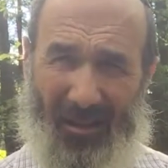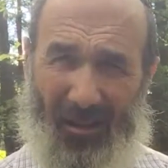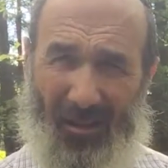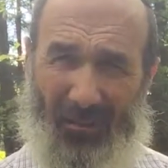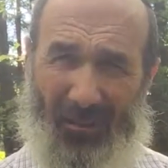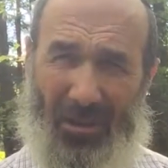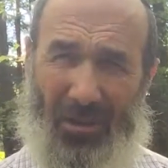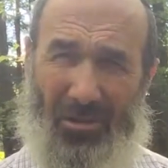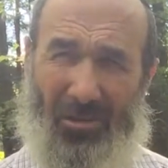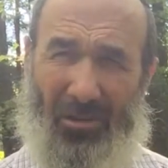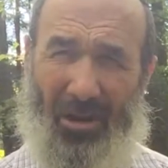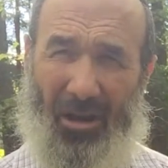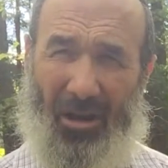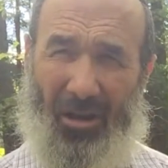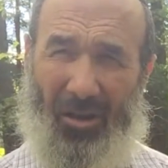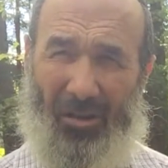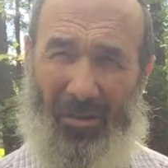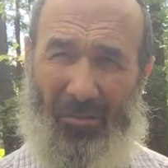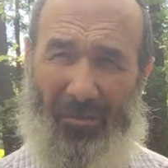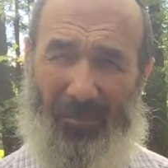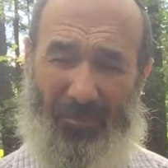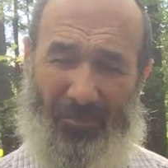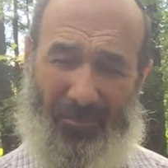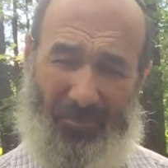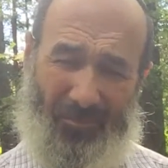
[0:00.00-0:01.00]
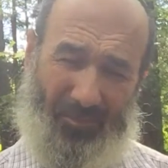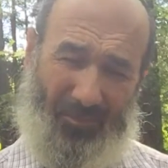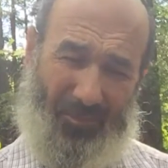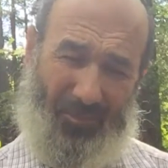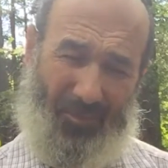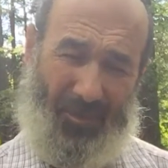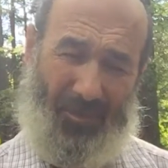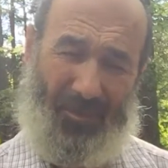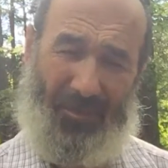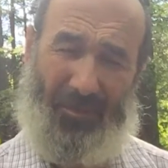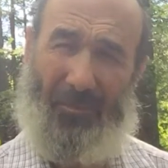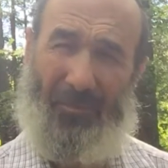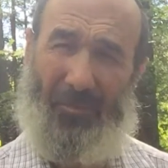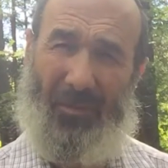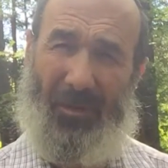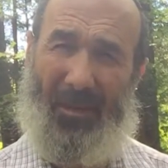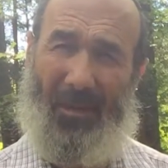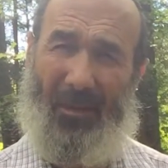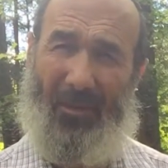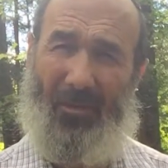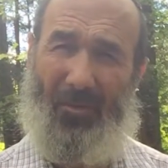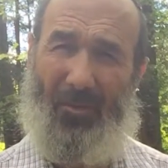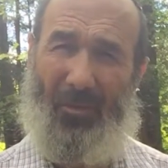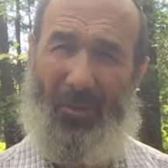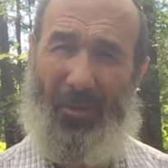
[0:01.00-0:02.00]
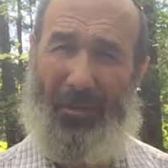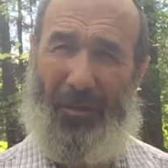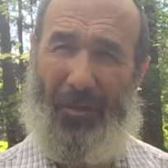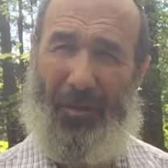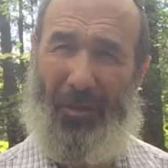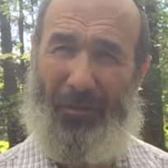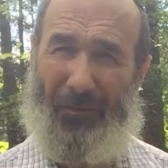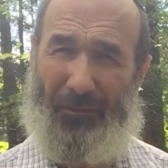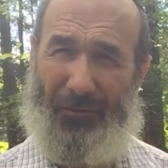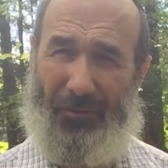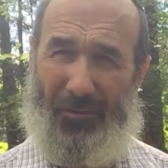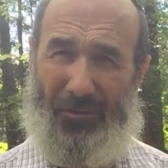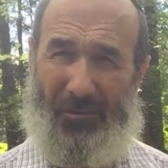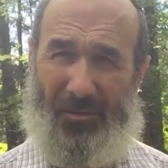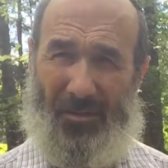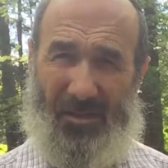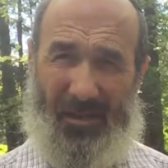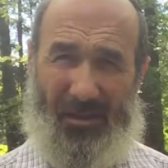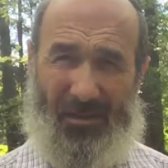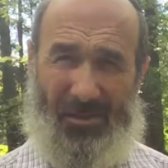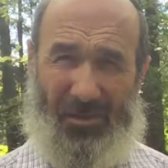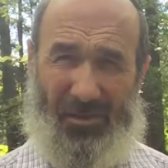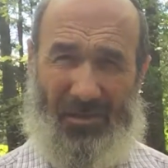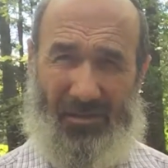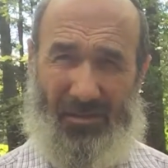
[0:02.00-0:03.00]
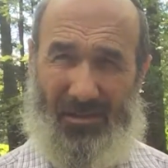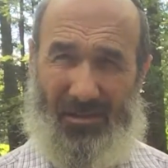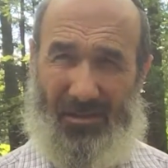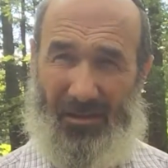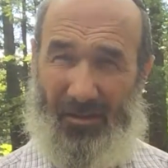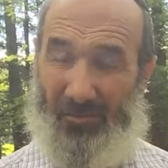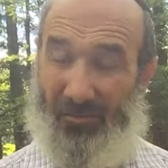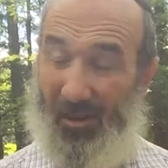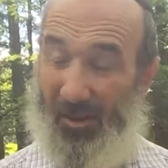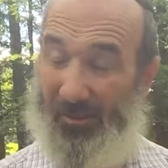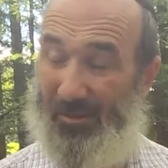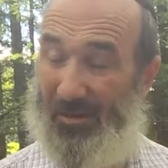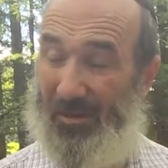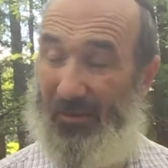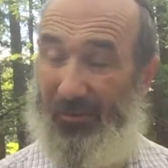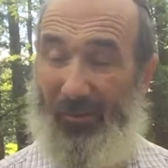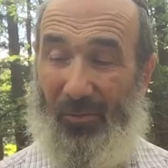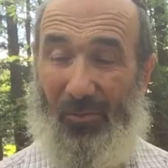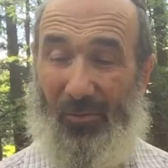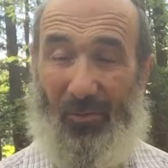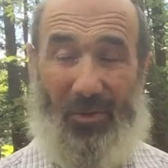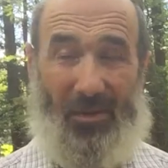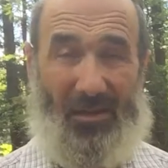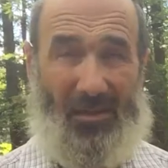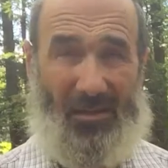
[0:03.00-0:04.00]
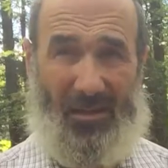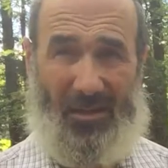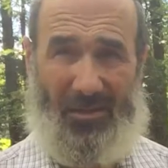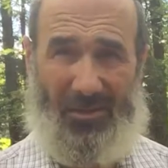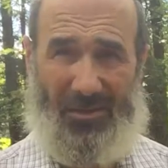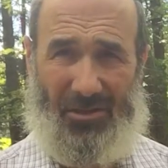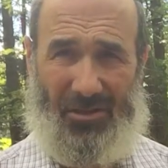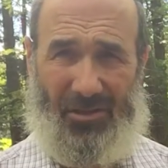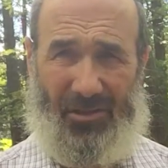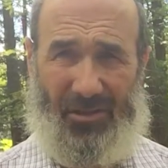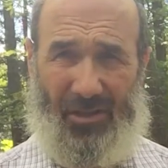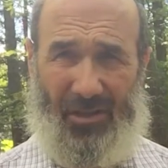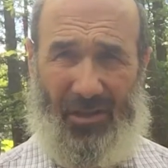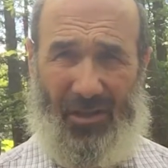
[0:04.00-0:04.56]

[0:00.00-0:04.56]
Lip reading: When you come to me within a few sessions, sometimes even one session,